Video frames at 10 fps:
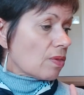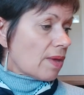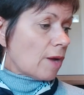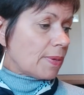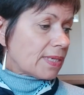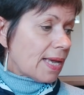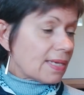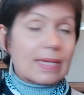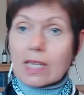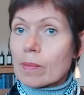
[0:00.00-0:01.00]
Therapy
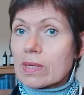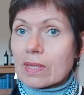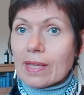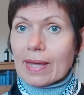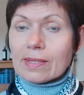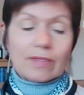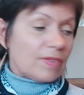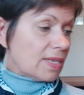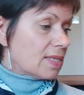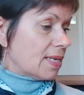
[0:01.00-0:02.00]
Ted is coming to the end of
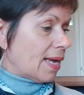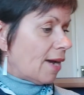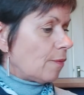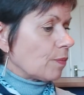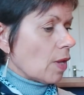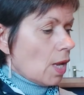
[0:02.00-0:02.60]
this now.